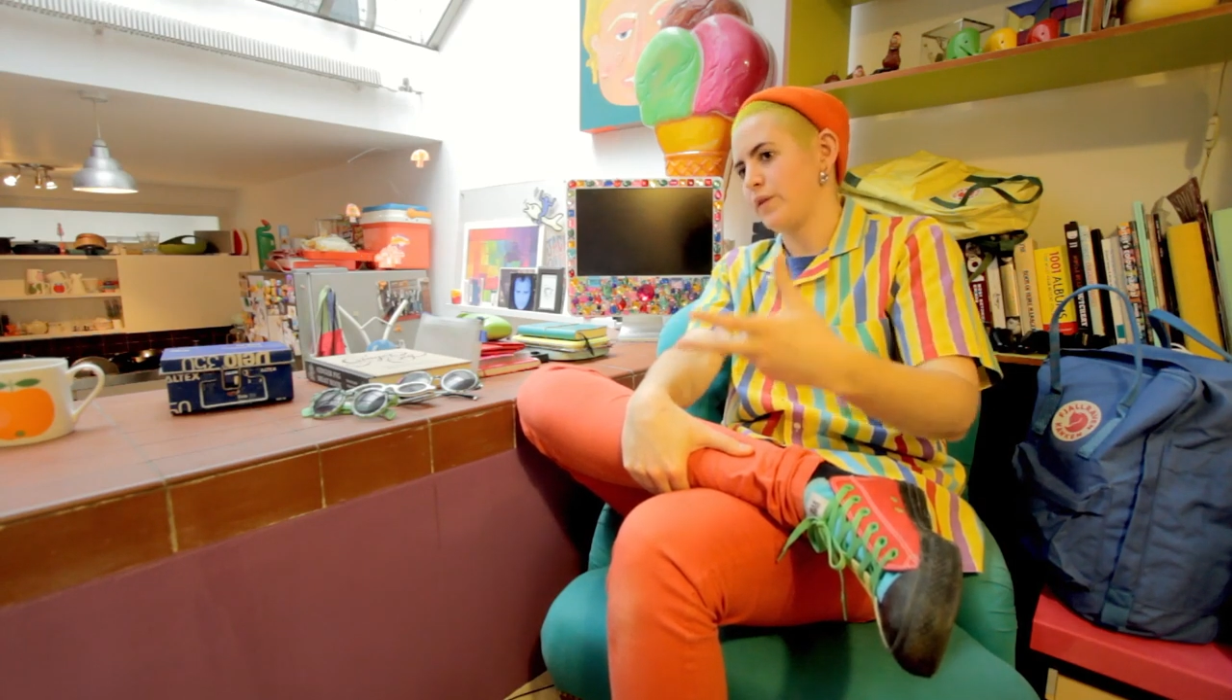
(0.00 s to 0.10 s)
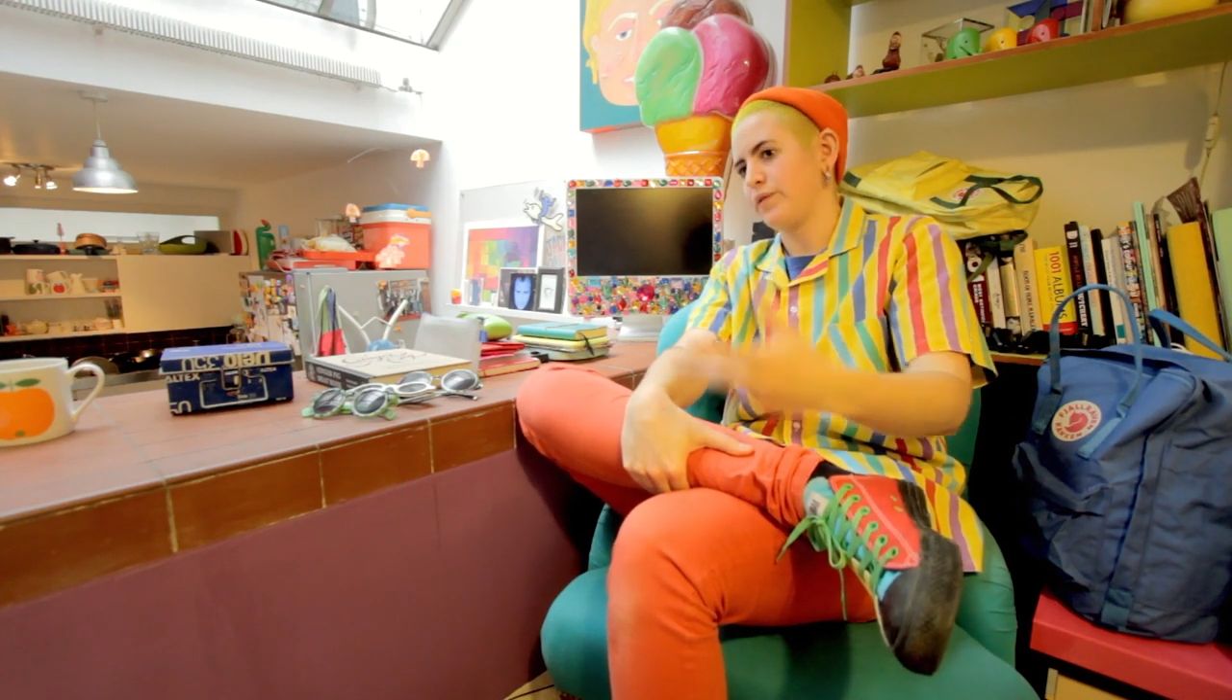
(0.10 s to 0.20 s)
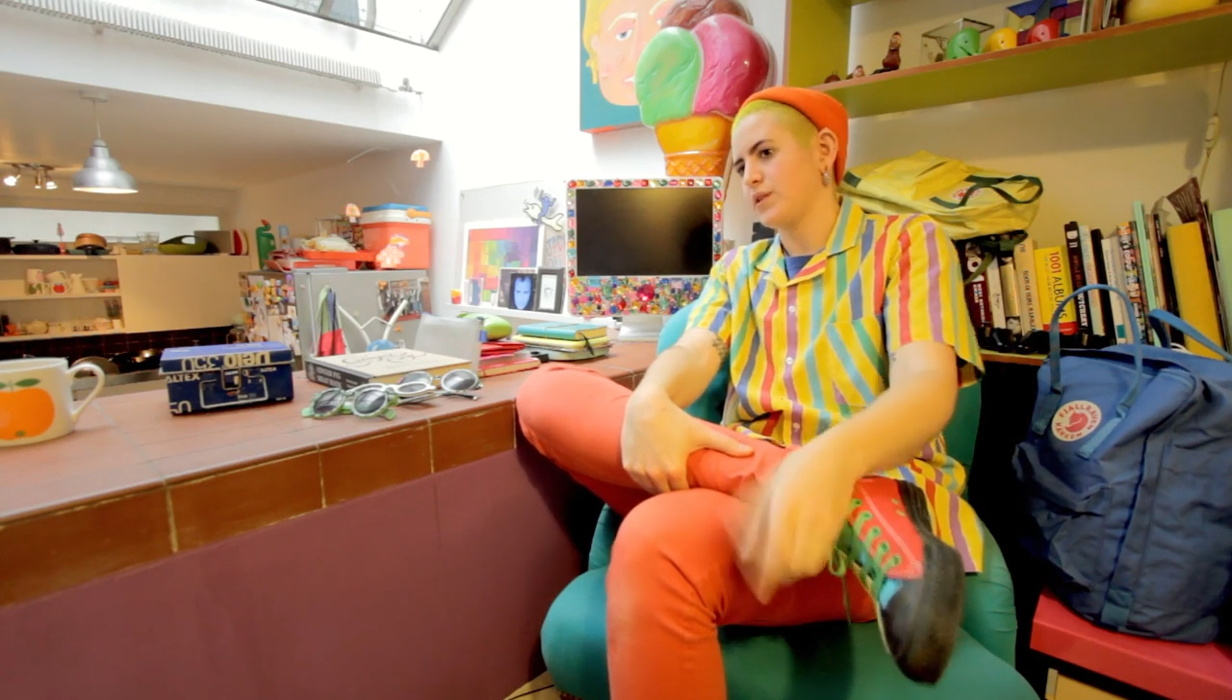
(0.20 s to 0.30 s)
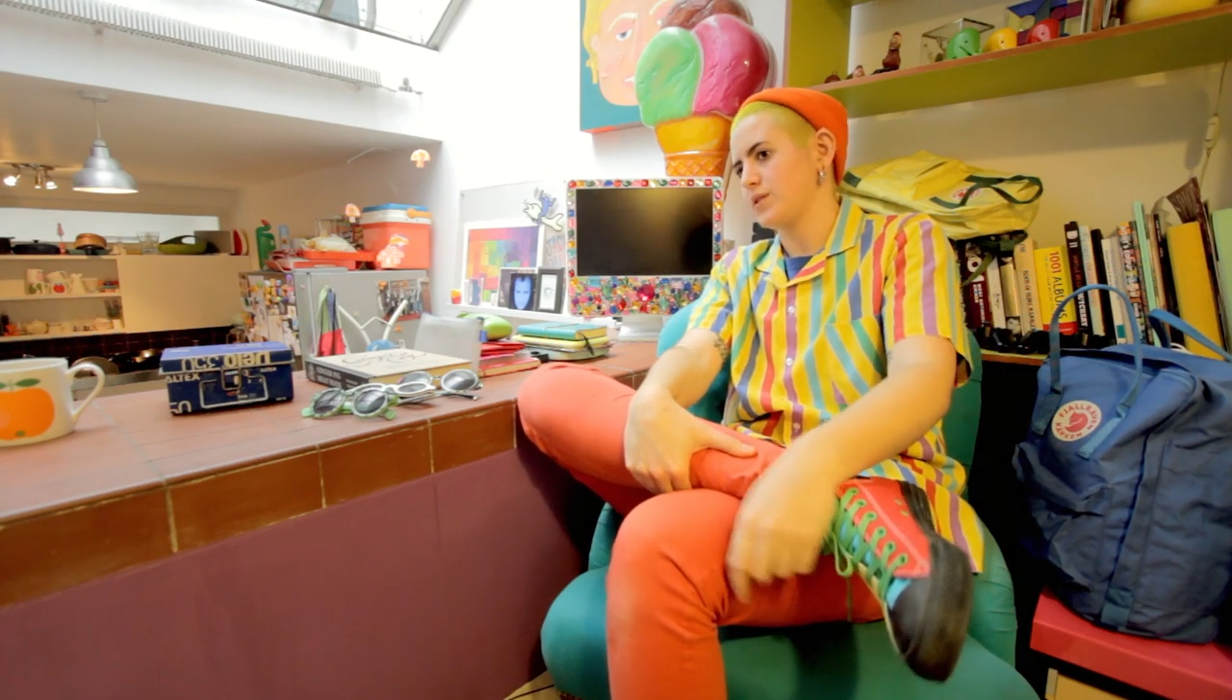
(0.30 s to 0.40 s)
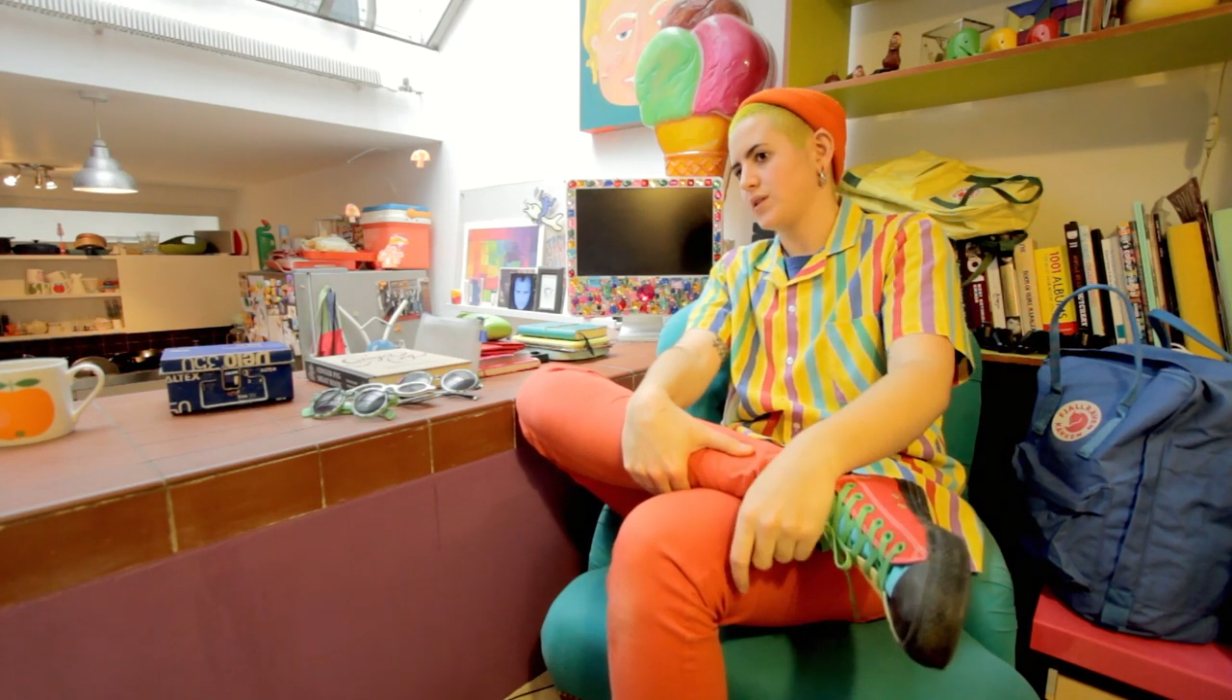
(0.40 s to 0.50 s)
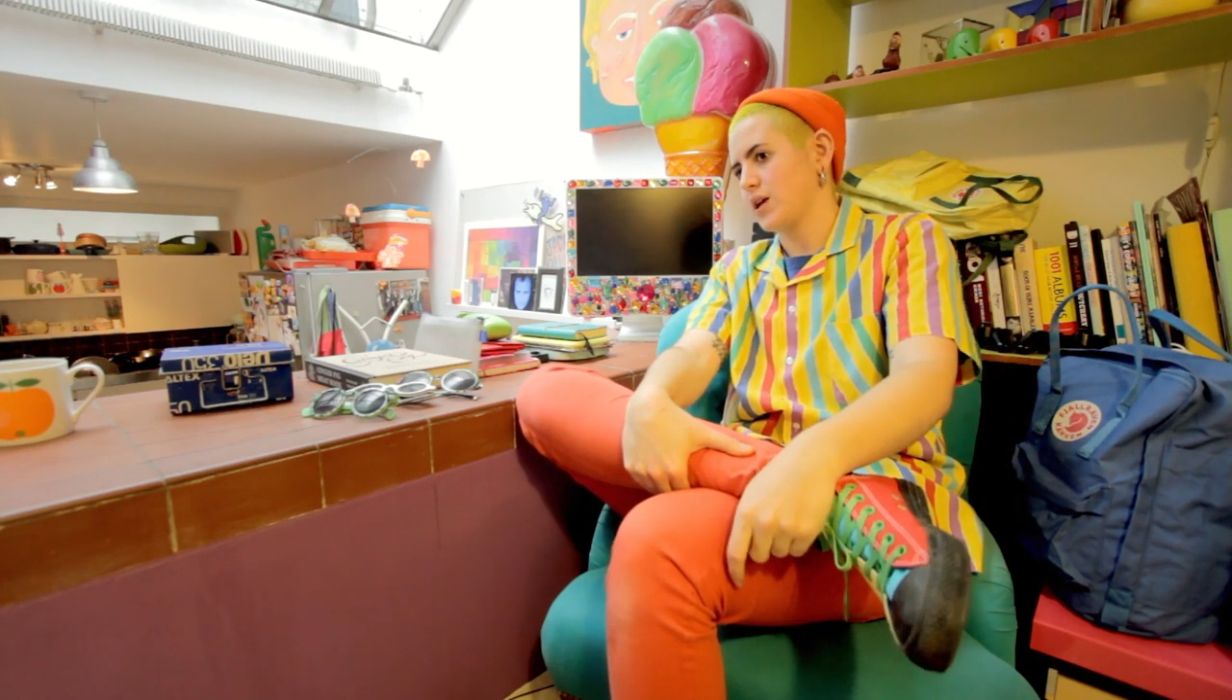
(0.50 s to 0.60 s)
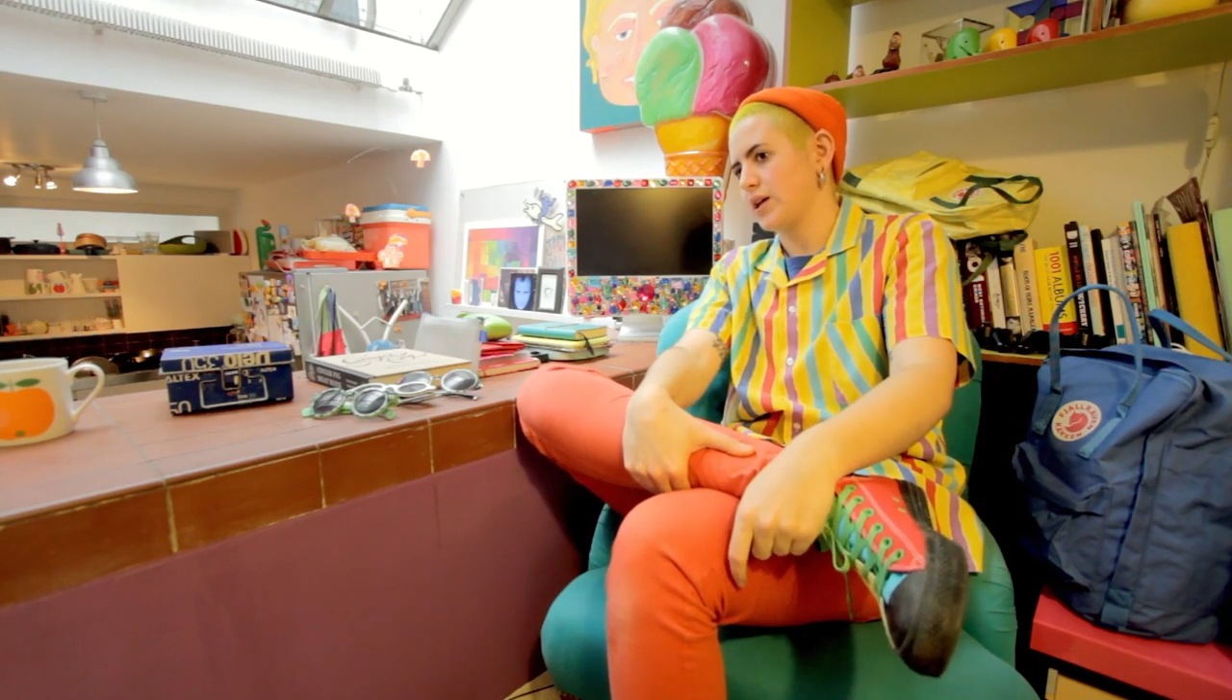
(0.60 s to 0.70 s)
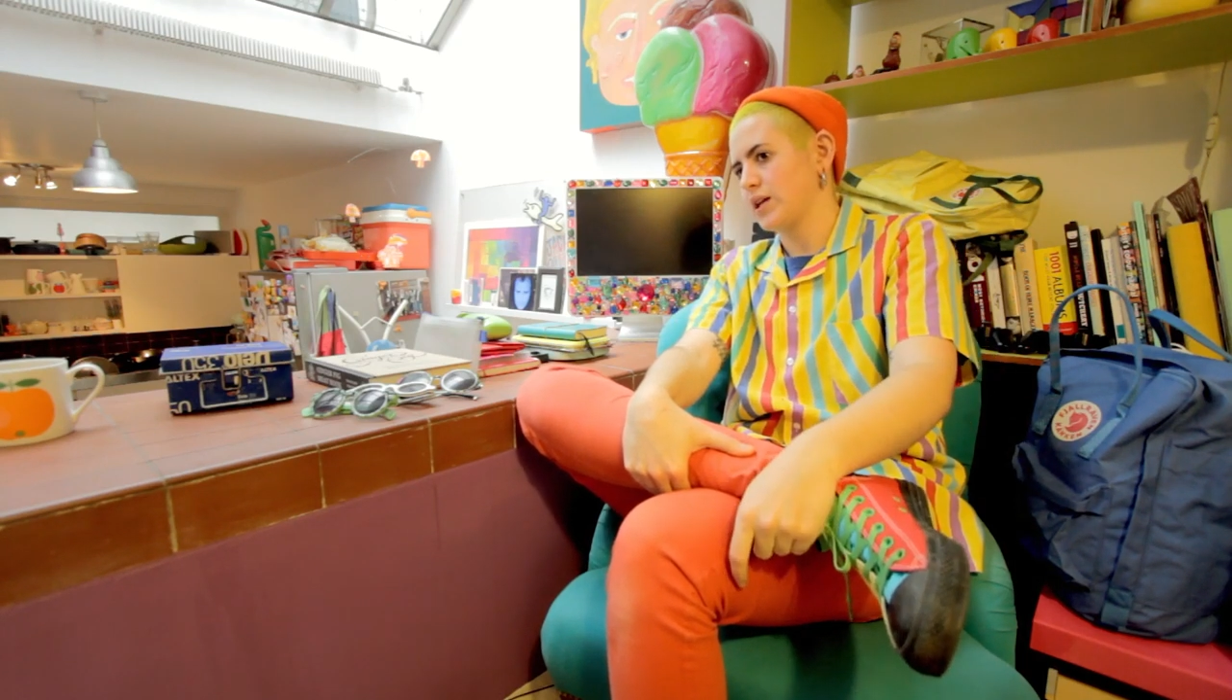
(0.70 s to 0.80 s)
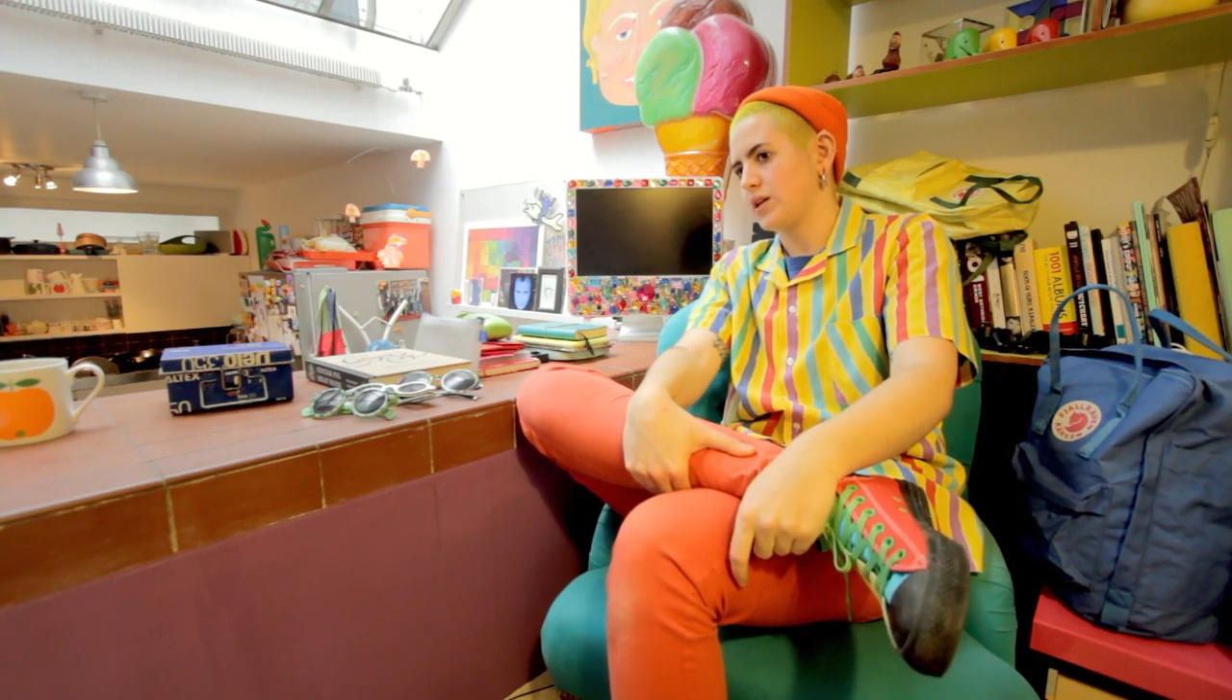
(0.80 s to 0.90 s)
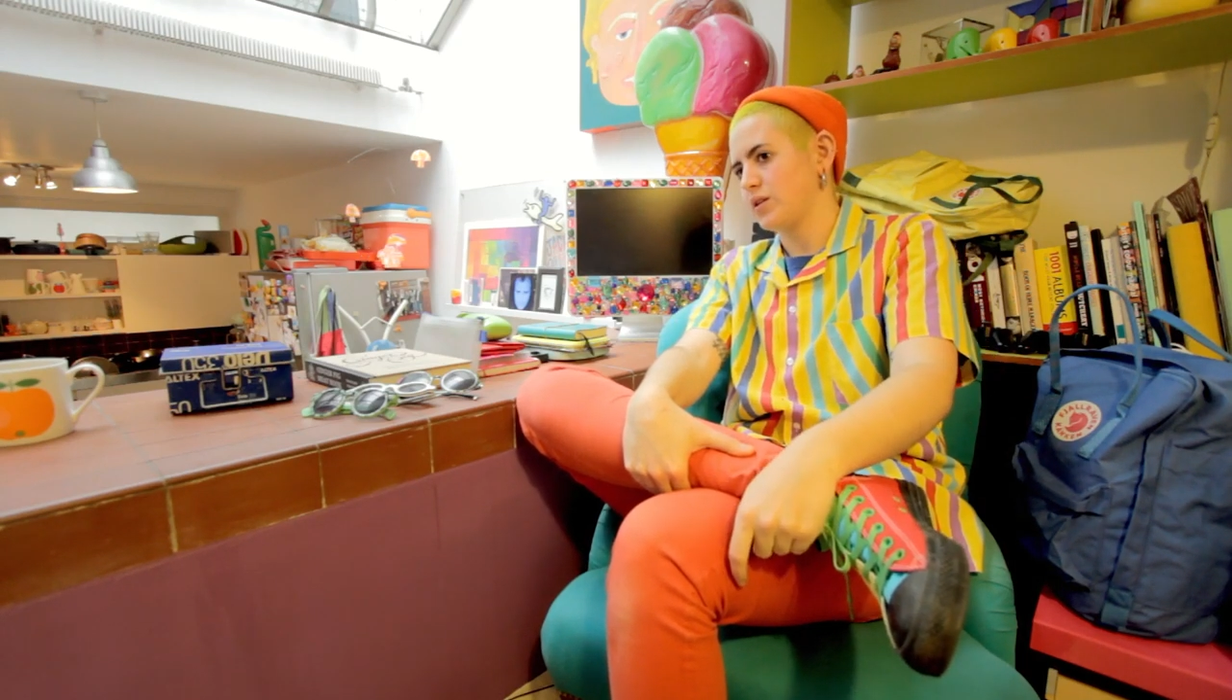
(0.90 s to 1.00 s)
feels like